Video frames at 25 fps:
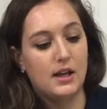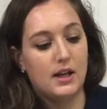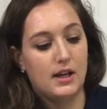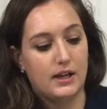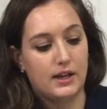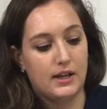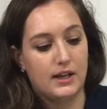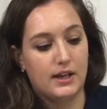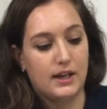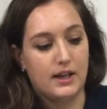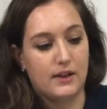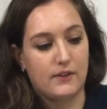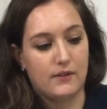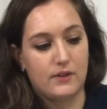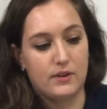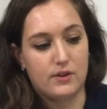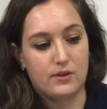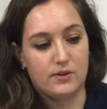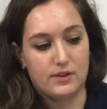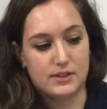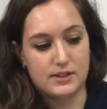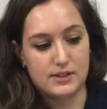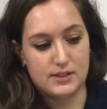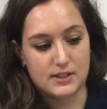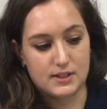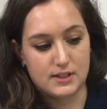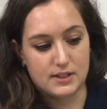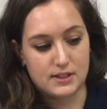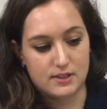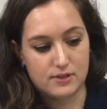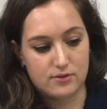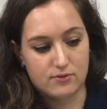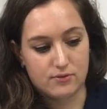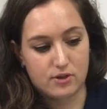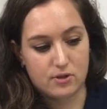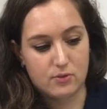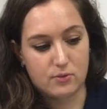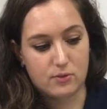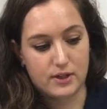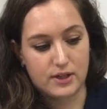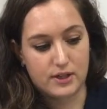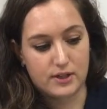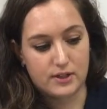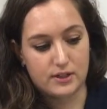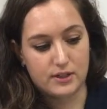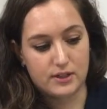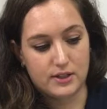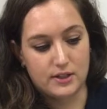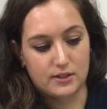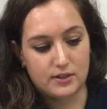Again, there is a
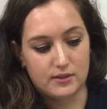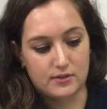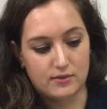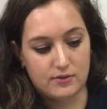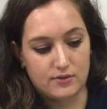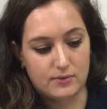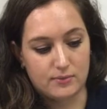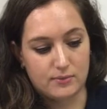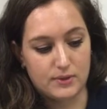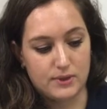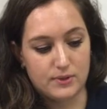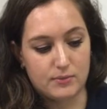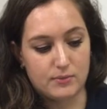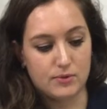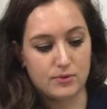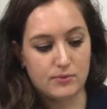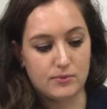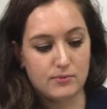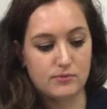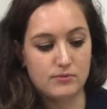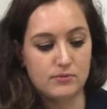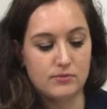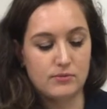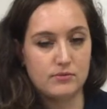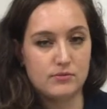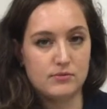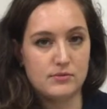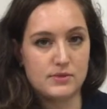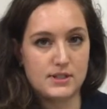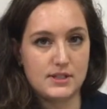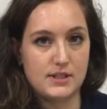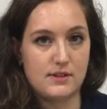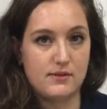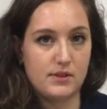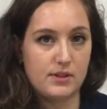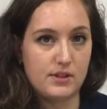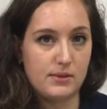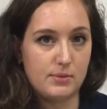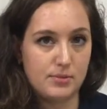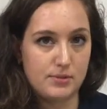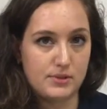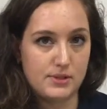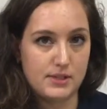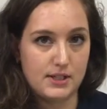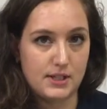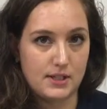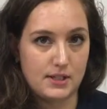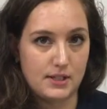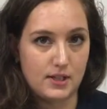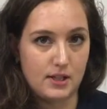required of a minimum 70%
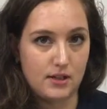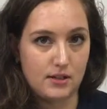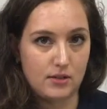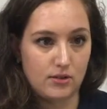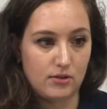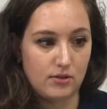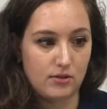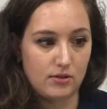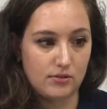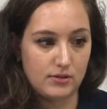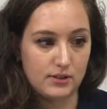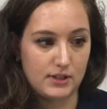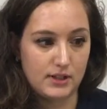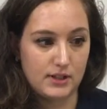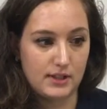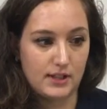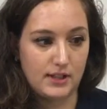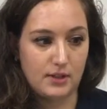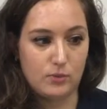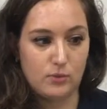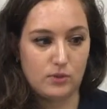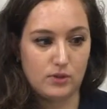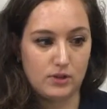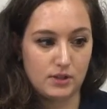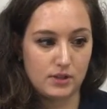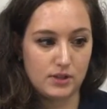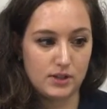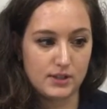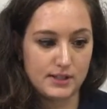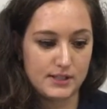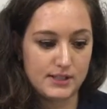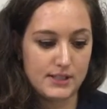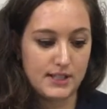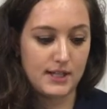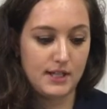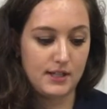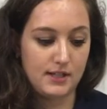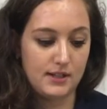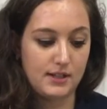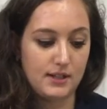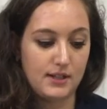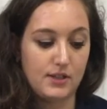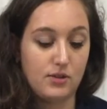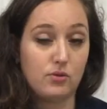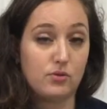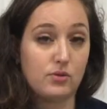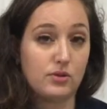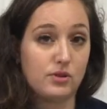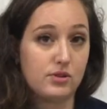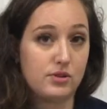alcohol that it will contain in
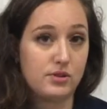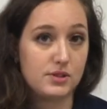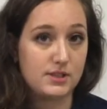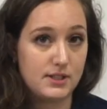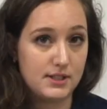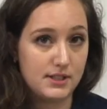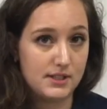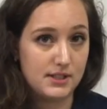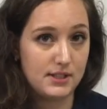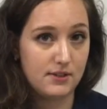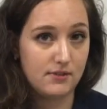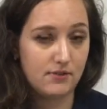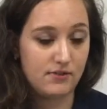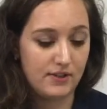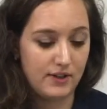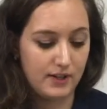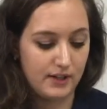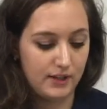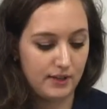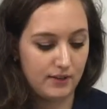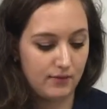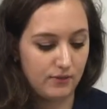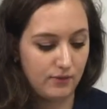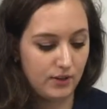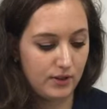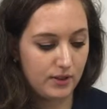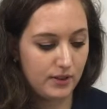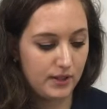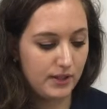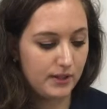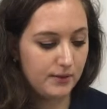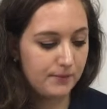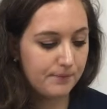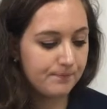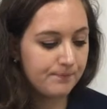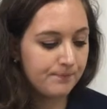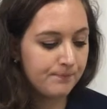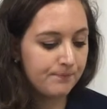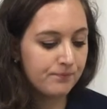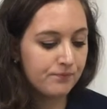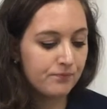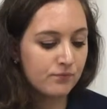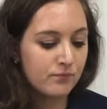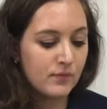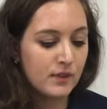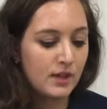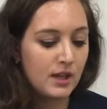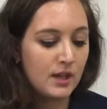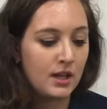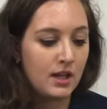order to disinfect everything.
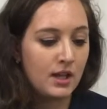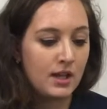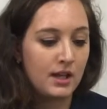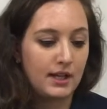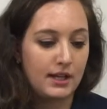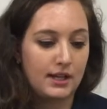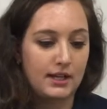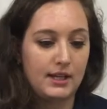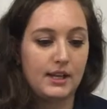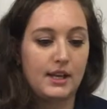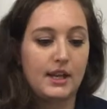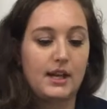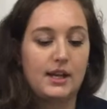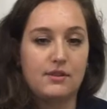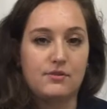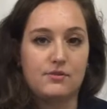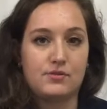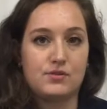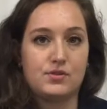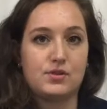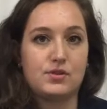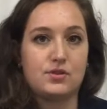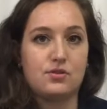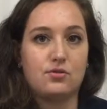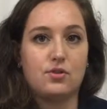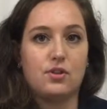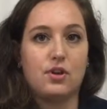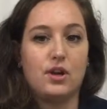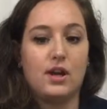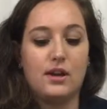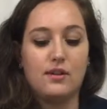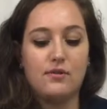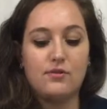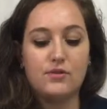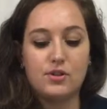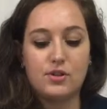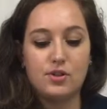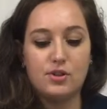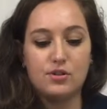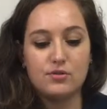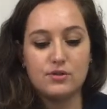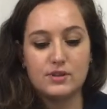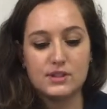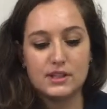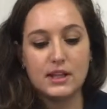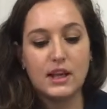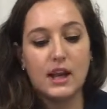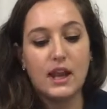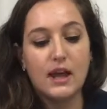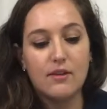Gloves. So you have to use
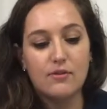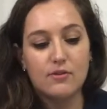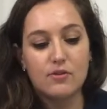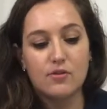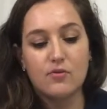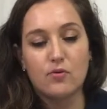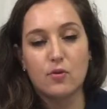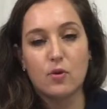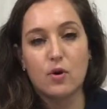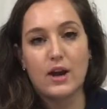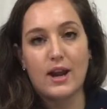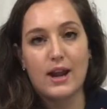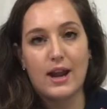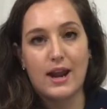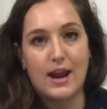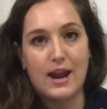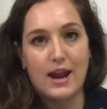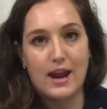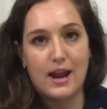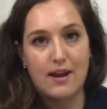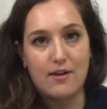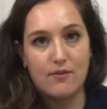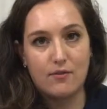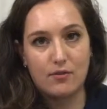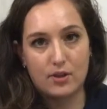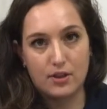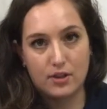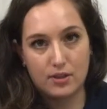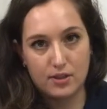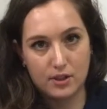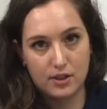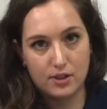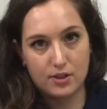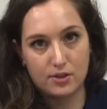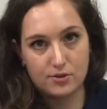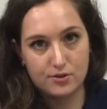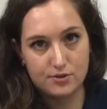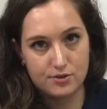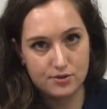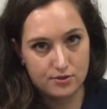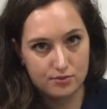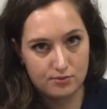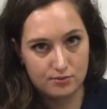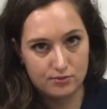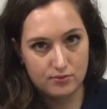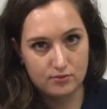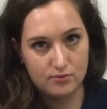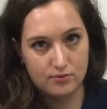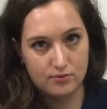gloves for everything you do.